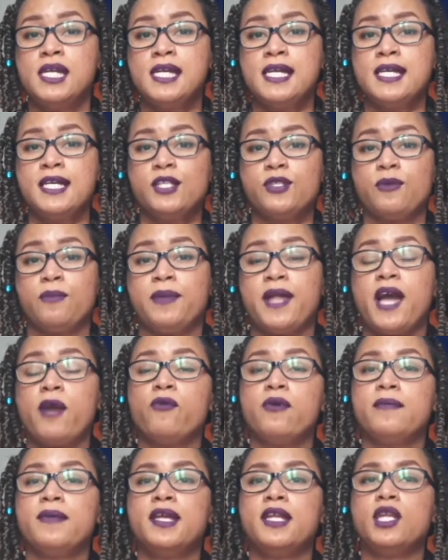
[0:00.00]
So Black
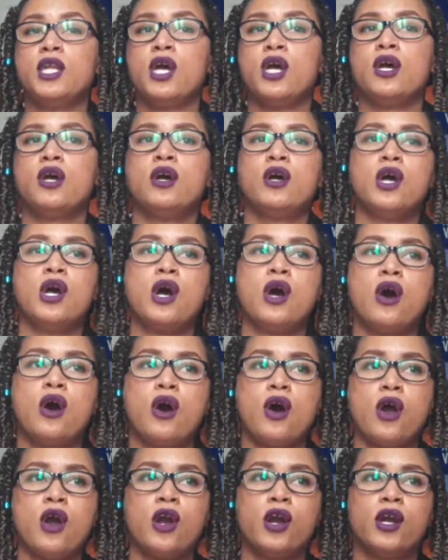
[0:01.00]
women
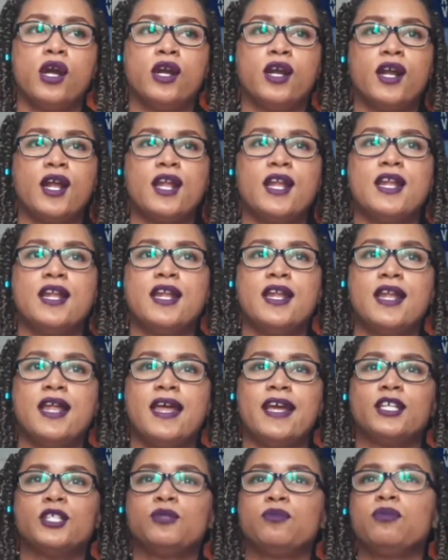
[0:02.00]
are
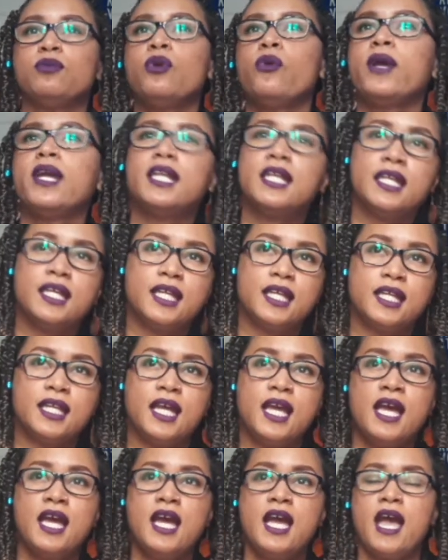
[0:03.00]
exploited
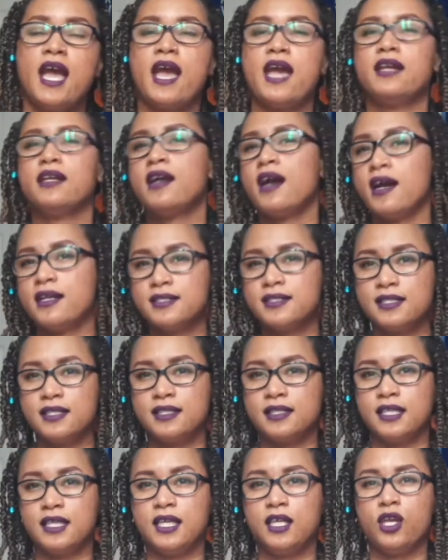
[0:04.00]
and
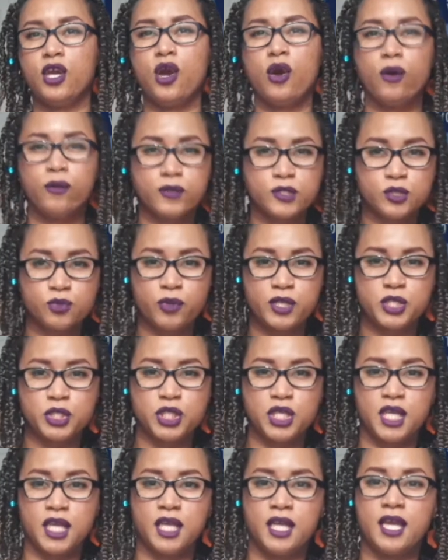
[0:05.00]
constantly code
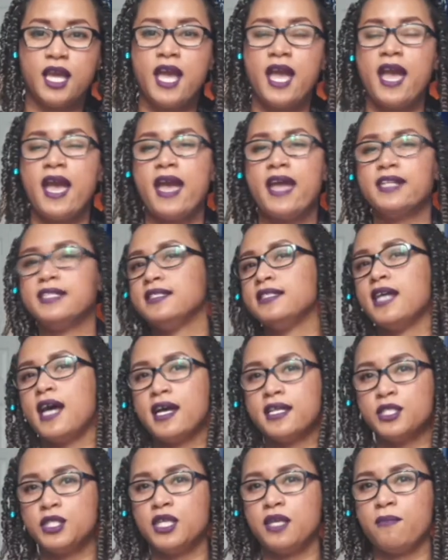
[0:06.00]
switching and
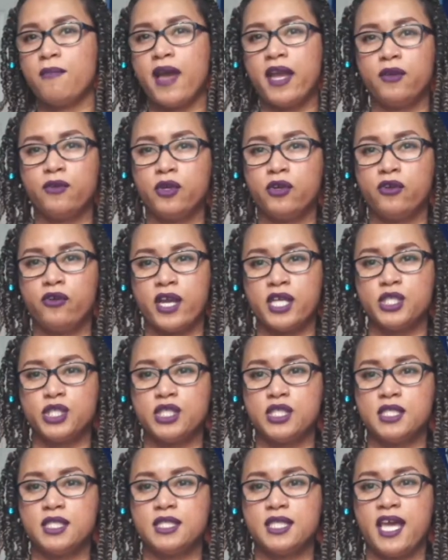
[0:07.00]
dodging
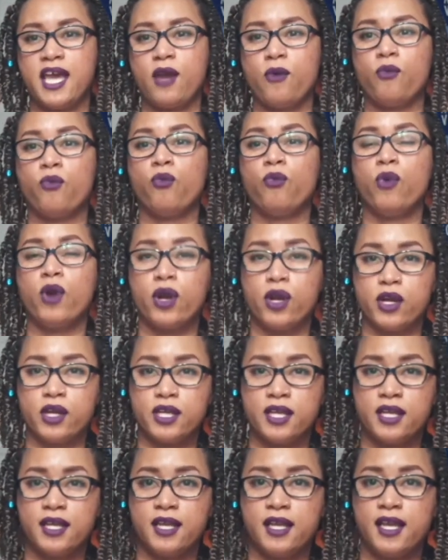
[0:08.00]
microaggressions at work,
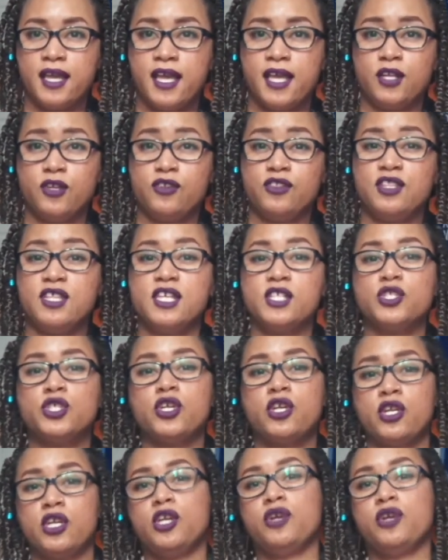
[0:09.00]
and are then turning